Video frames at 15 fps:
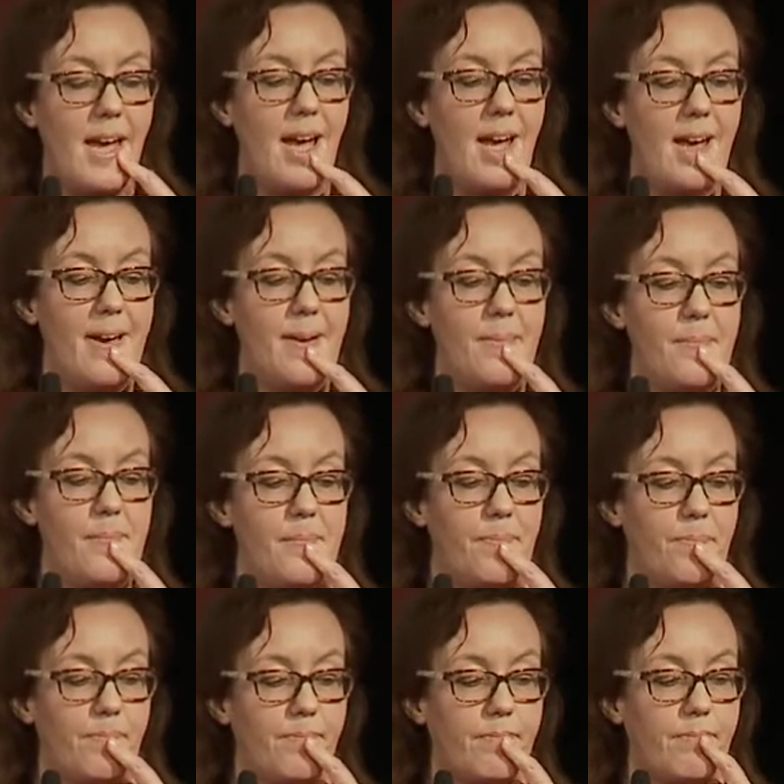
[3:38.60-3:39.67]
Um,
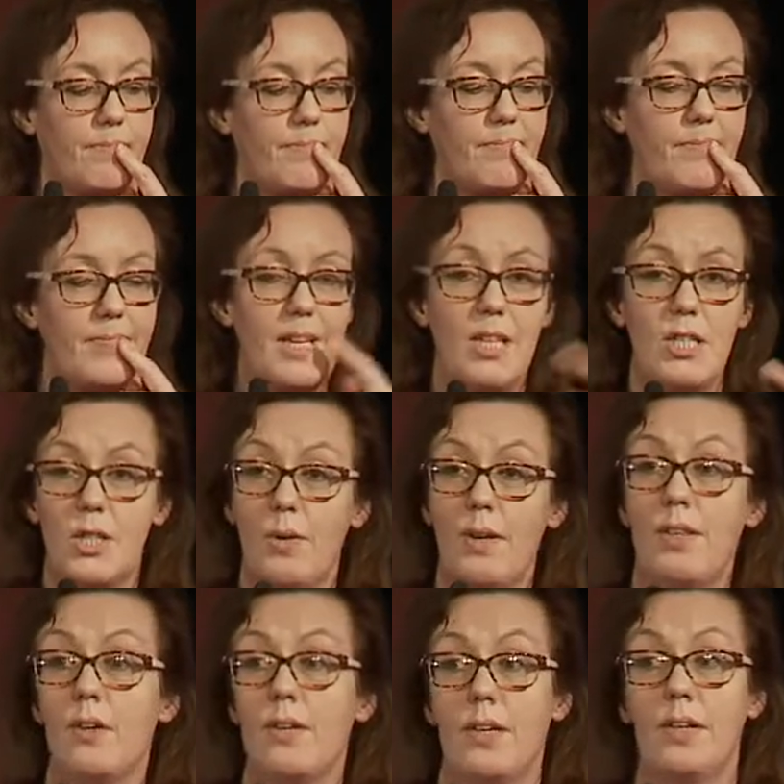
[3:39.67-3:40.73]
so I
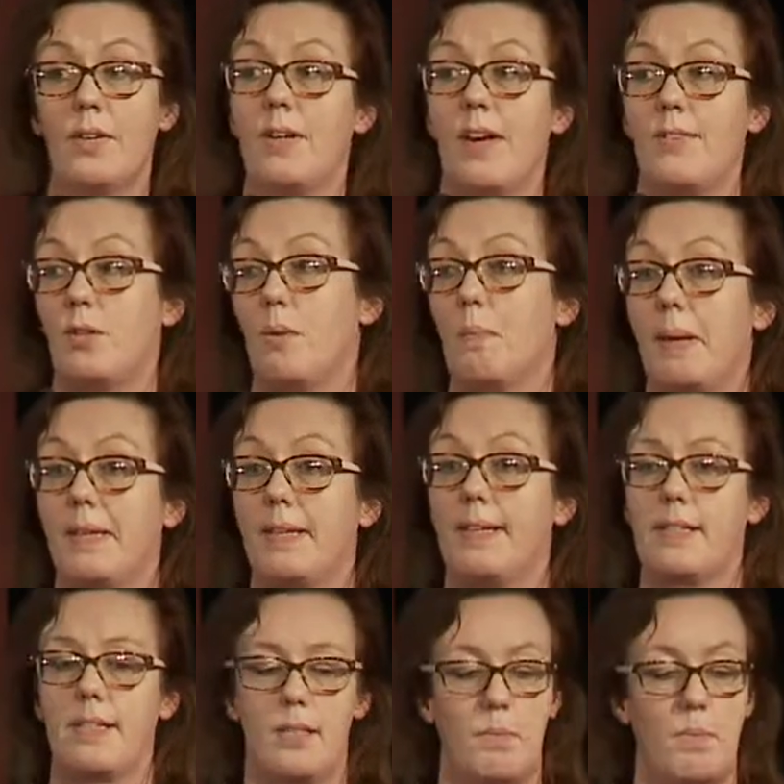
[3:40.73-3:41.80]
thought, I'm going to have to amend
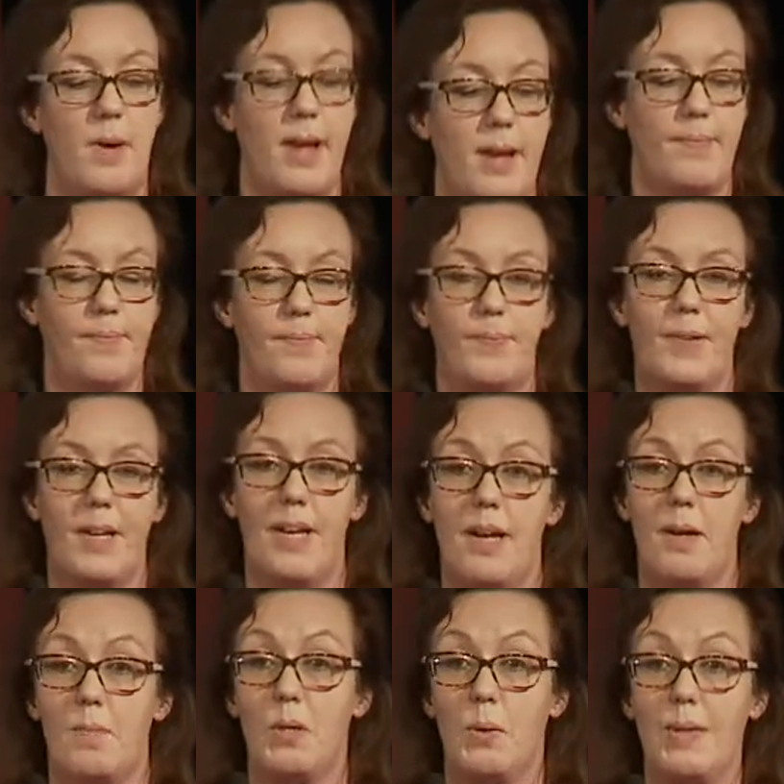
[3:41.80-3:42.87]
this some way.
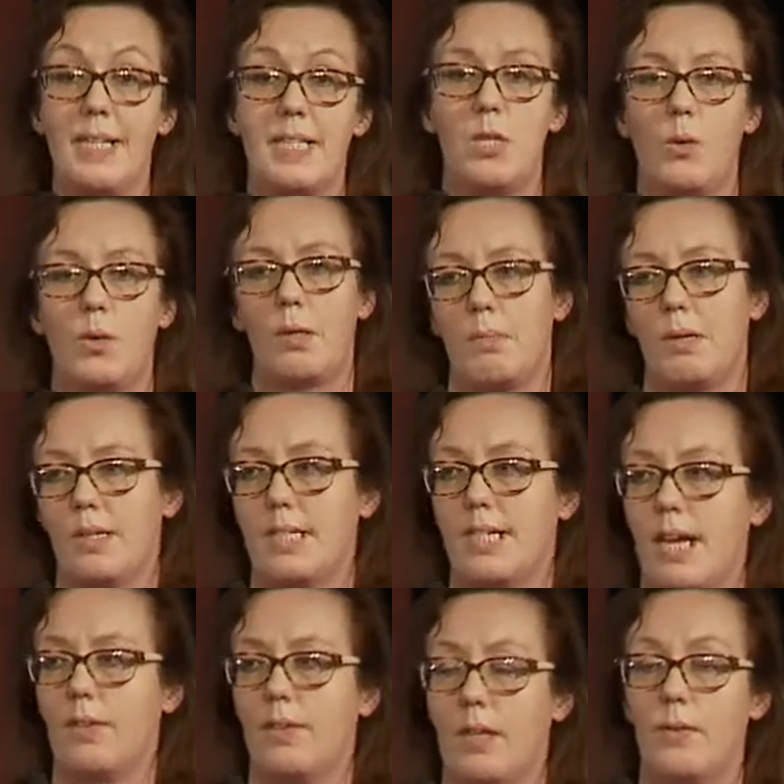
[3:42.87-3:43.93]
Um, there is no community
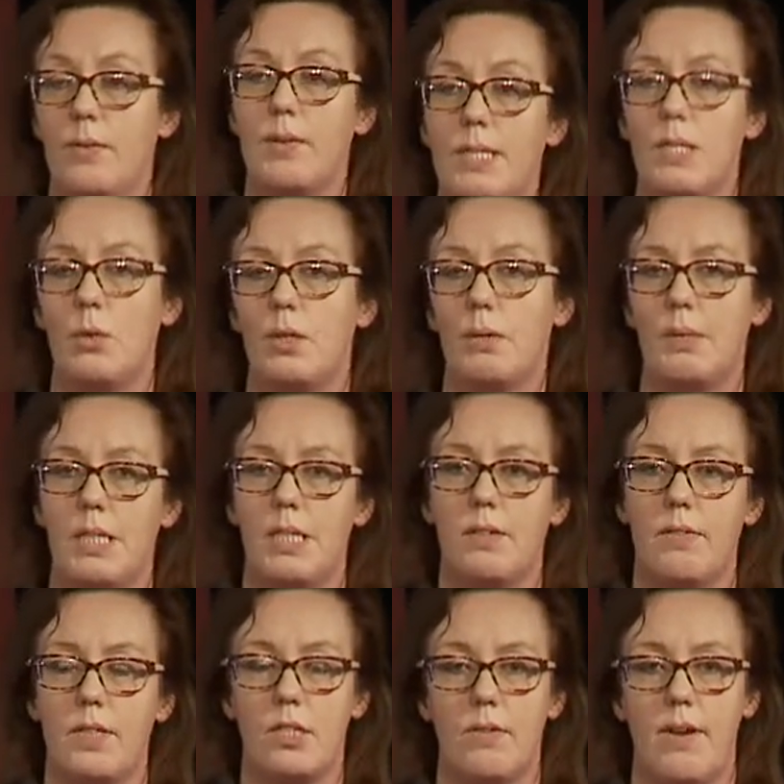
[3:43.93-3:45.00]
out there. There is no community
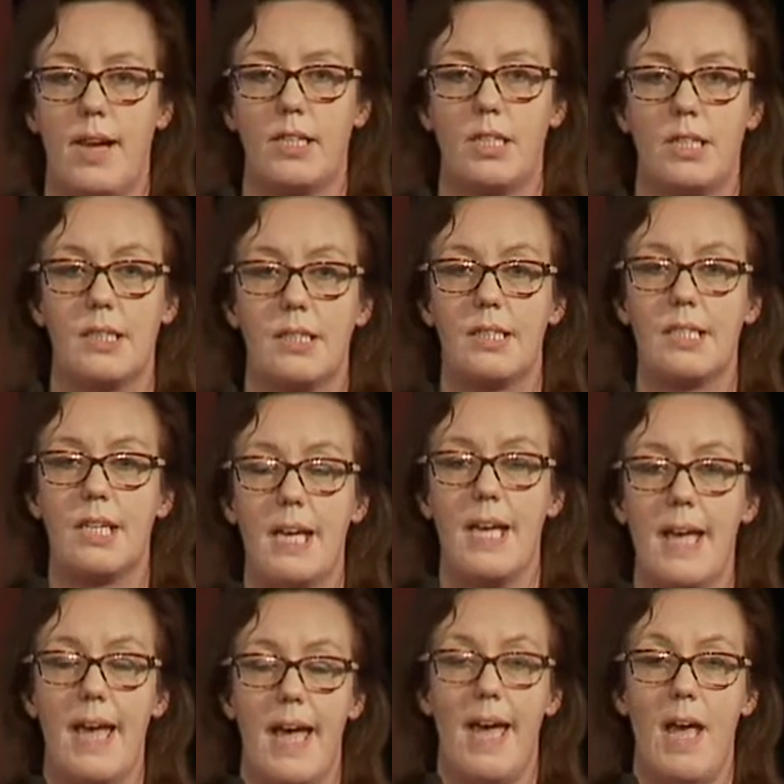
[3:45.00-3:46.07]
of interactions
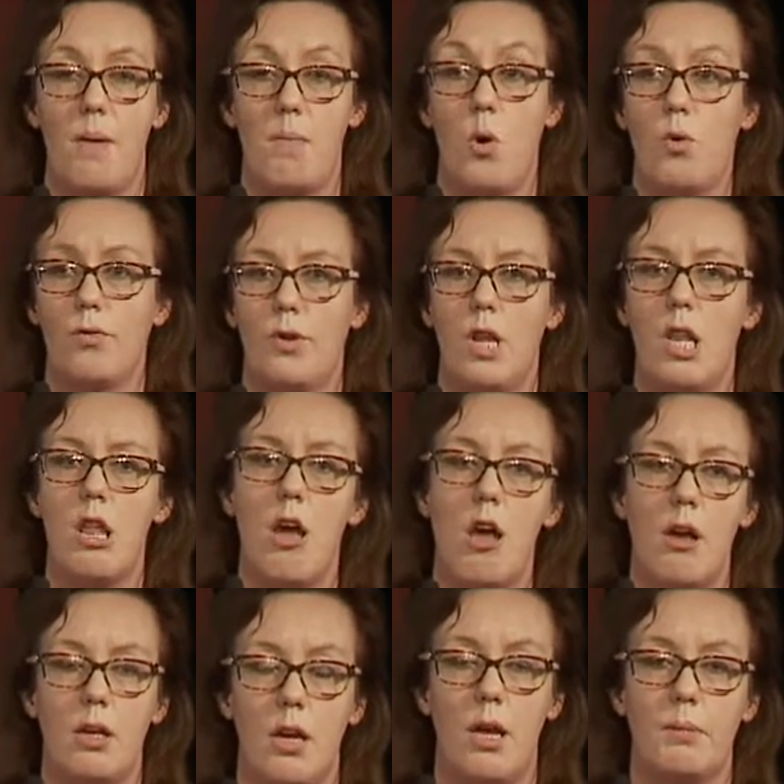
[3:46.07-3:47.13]
um, over a
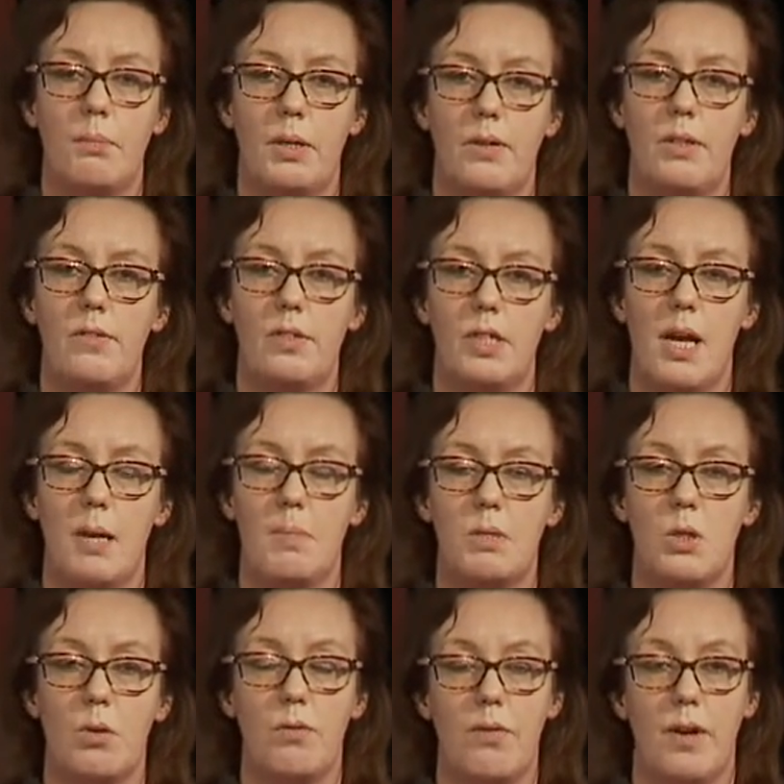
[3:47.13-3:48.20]
long, long period of time.
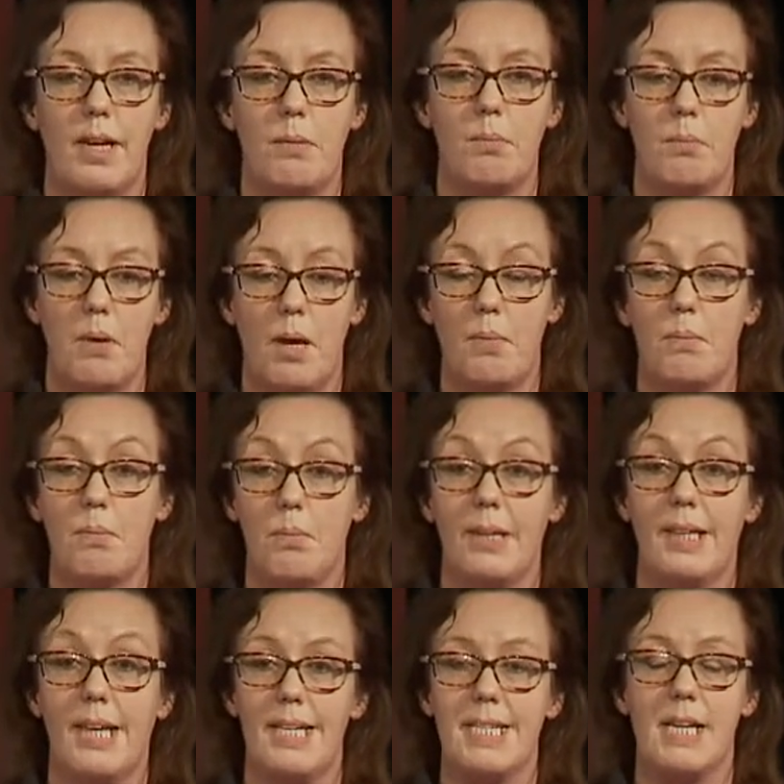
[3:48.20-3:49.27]
So if I, I,
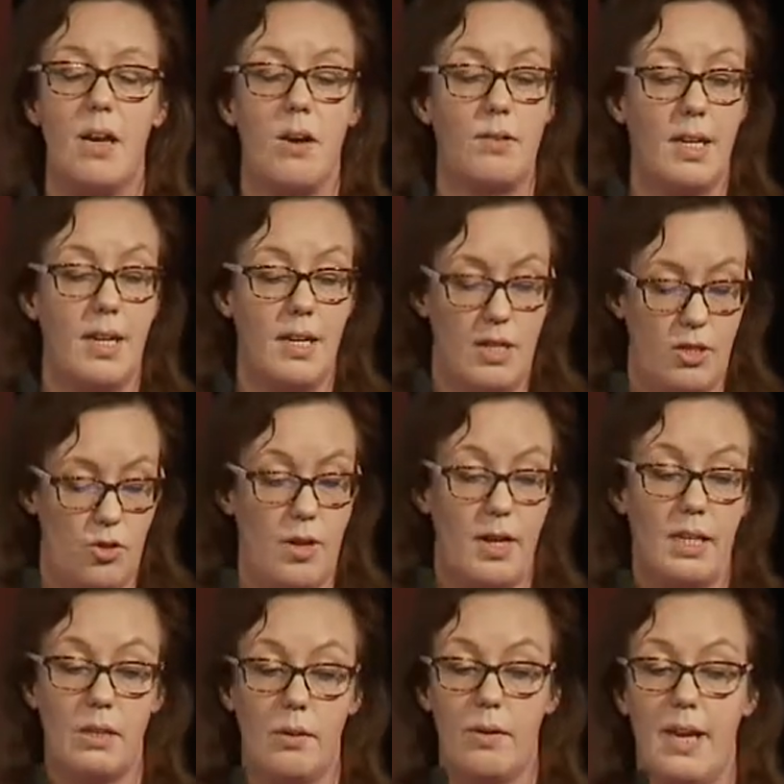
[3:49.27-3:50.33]
bring that down and I try
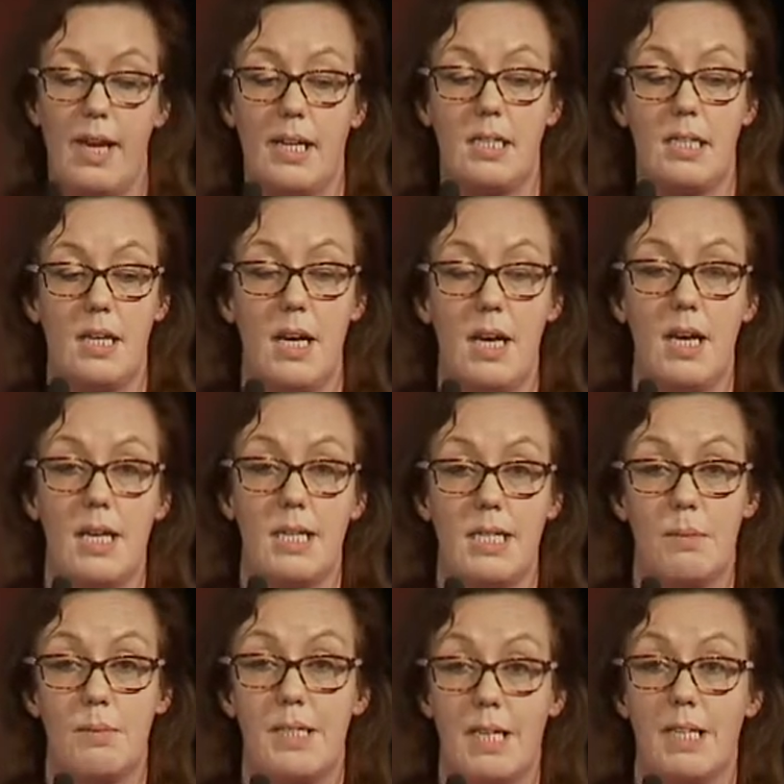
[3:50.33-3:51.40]
and create
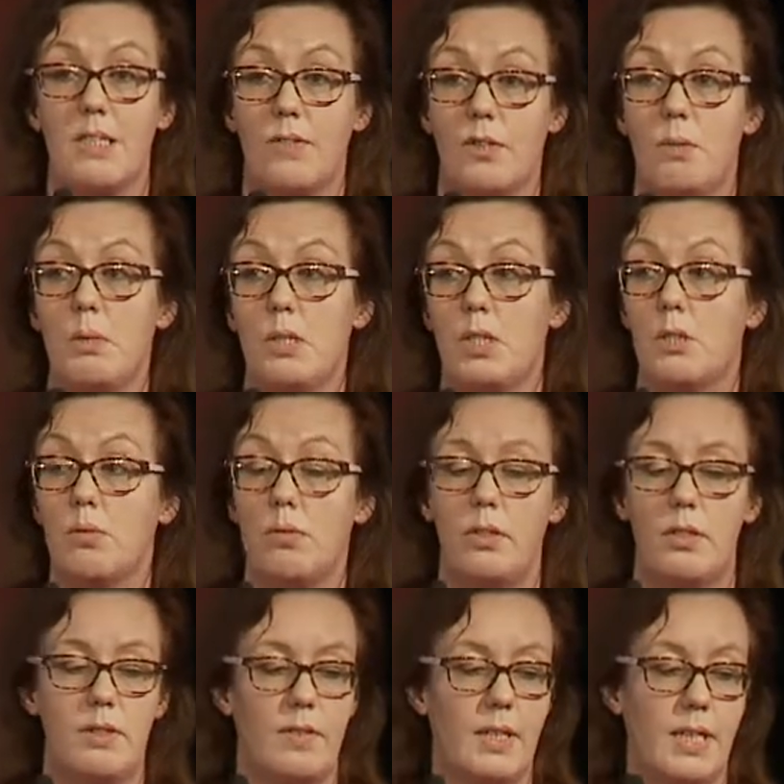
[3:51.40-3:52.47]
some sense of community
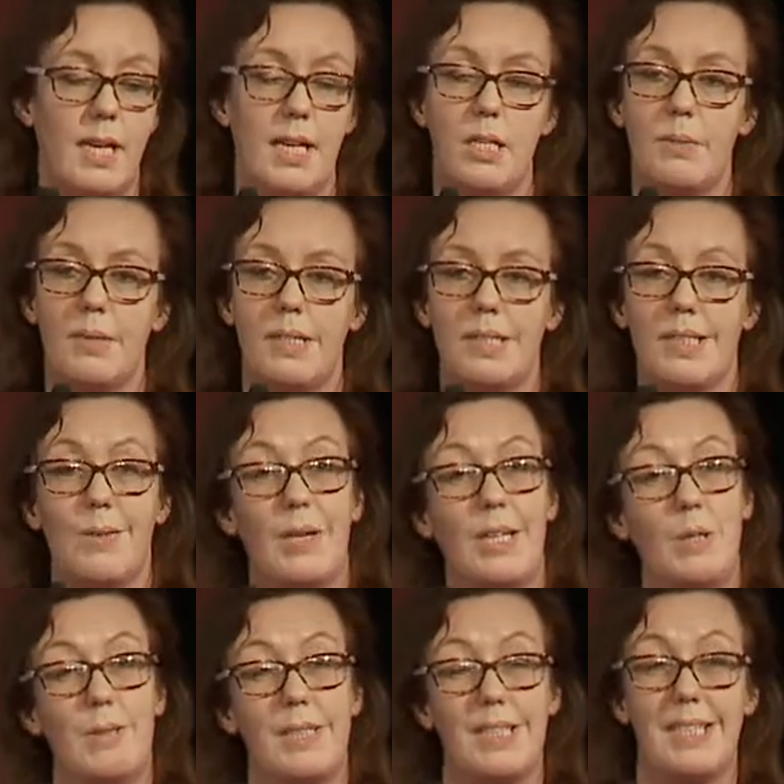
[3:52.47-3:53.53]
rules of engagement. So I
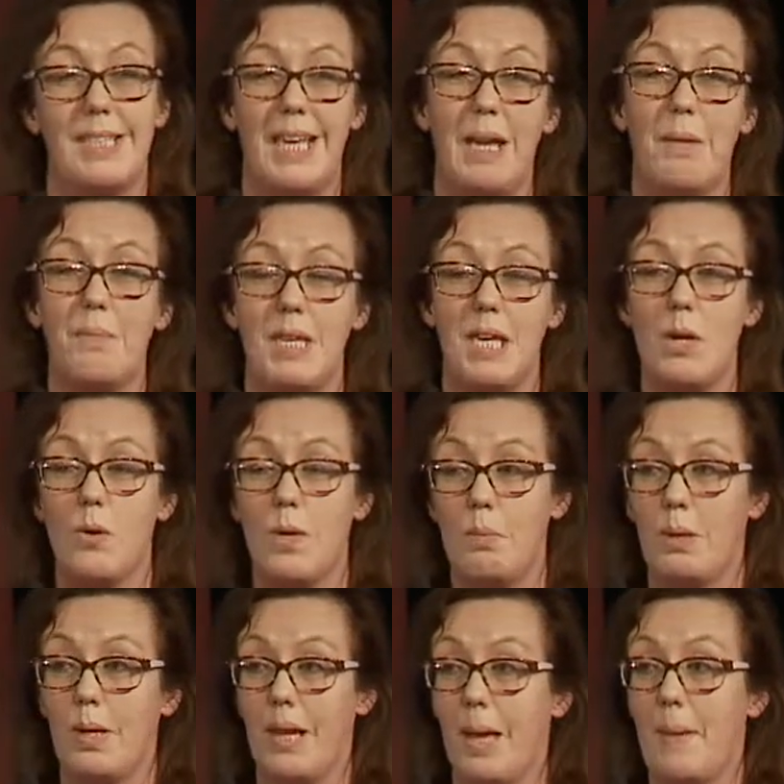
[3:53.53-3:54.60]
use the same theory,
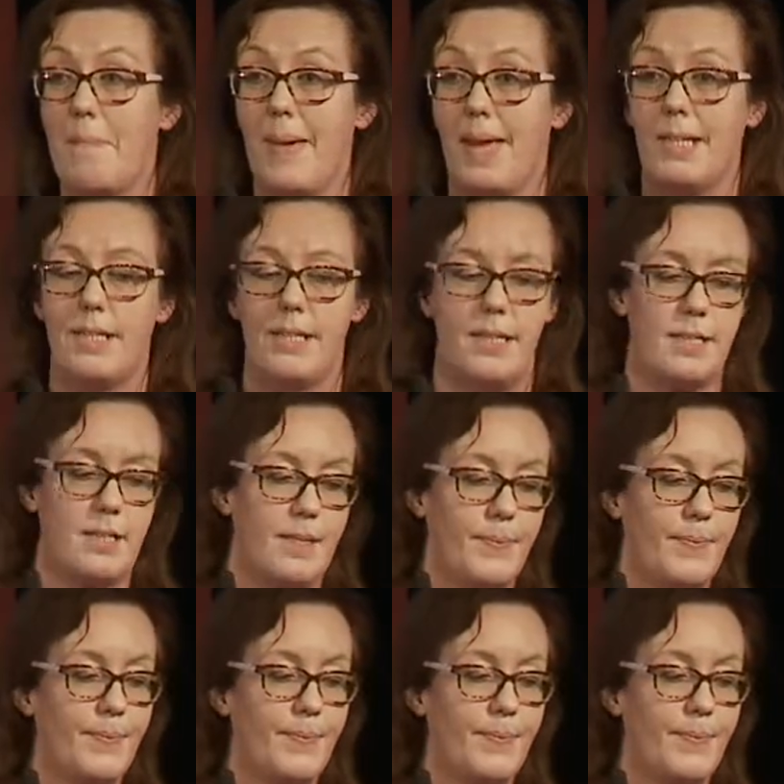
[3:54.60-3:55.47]
but I amended it.